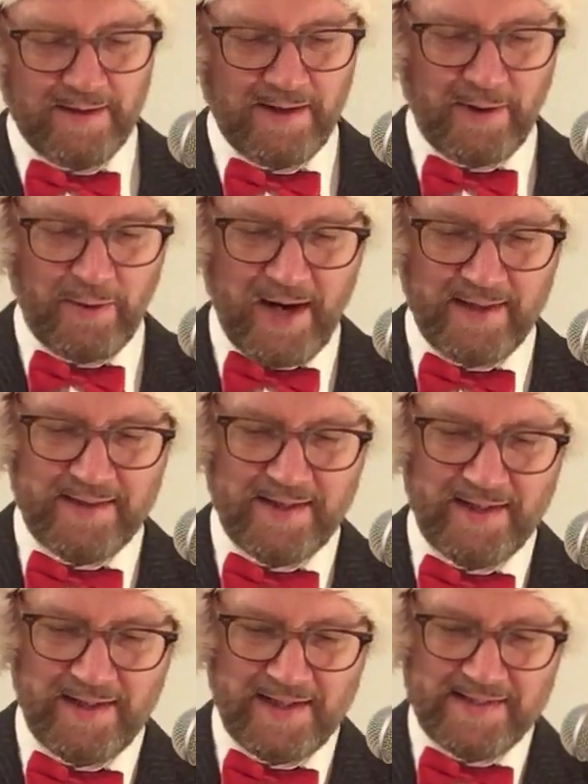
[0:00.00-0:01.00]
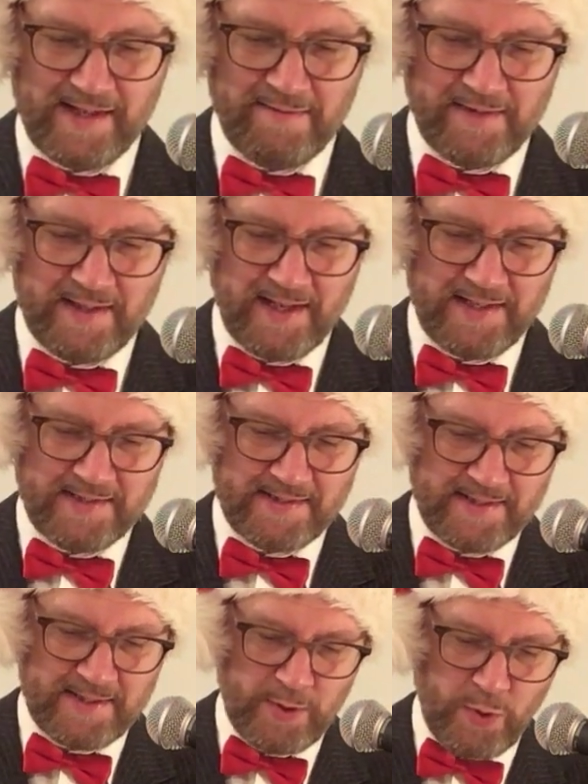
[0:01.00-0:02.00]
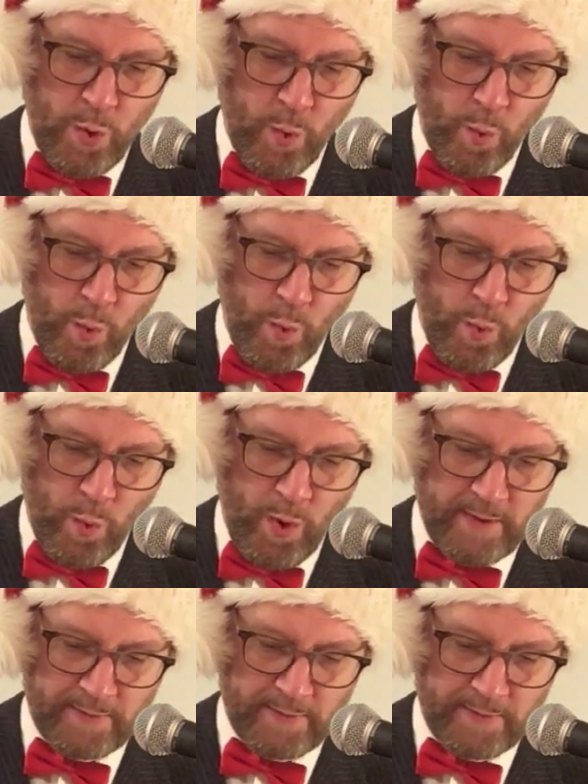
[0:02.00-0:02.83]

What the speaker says: alright, let's have a taste. Woo.